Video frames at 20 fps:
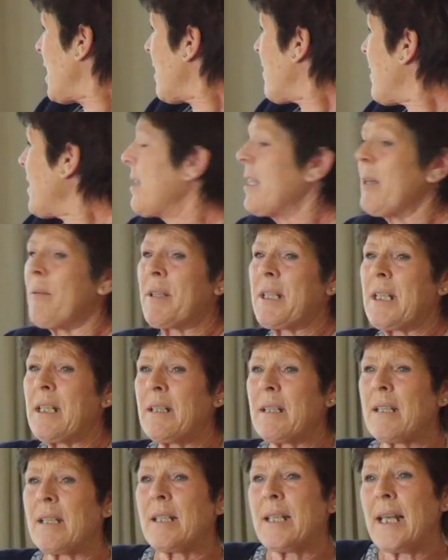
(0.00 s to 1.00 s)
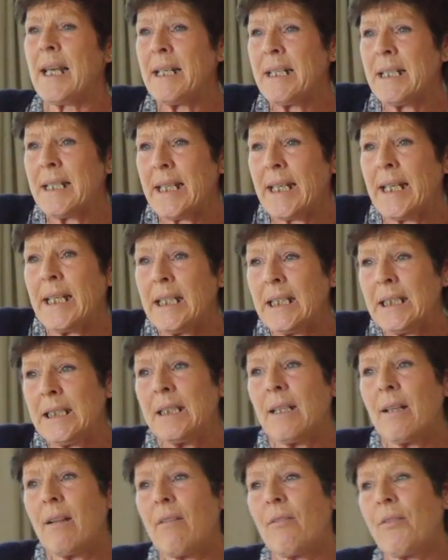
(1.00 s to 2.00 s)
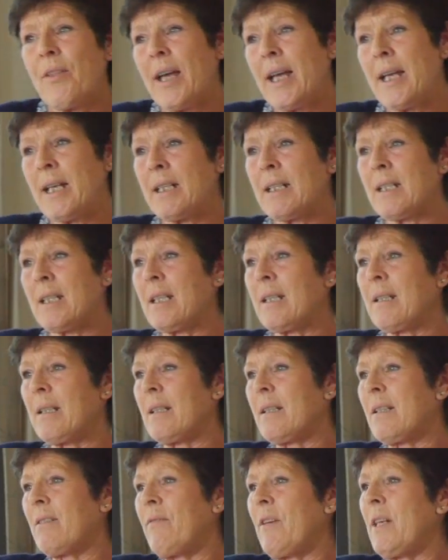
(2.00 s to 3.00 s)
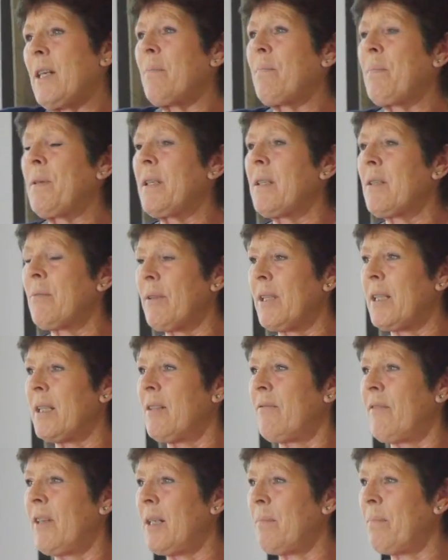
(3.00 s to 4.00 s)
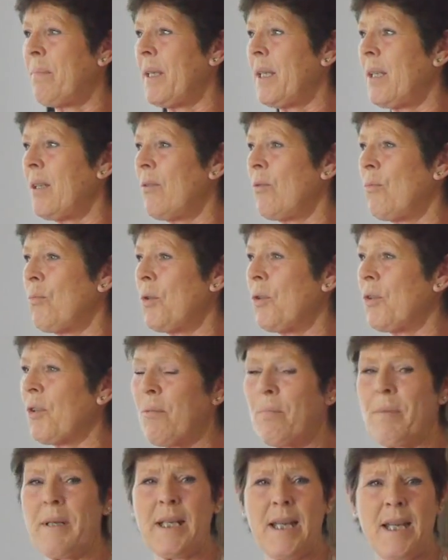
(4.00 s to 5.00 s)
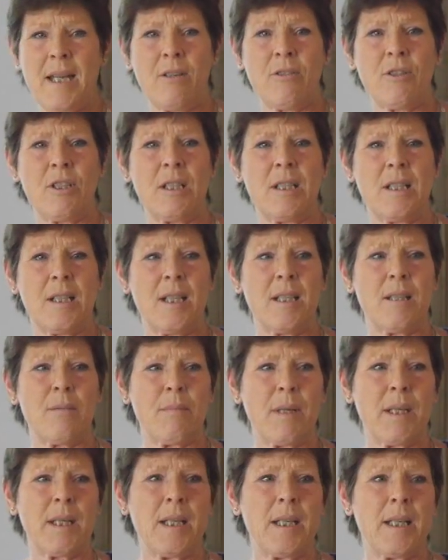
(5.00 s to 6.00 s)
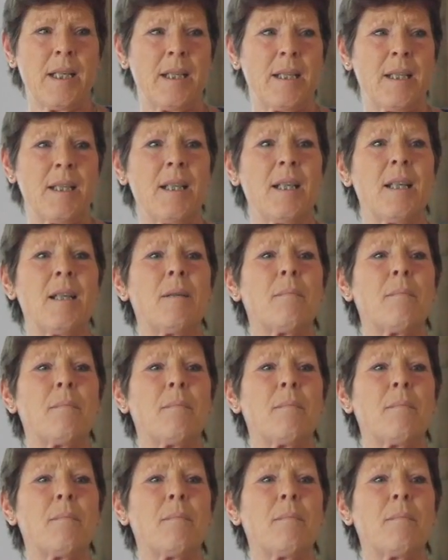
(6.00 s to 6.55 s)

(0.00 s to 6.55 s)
I think there was an understanding that developers, when they're developing, want big houses to get the money in,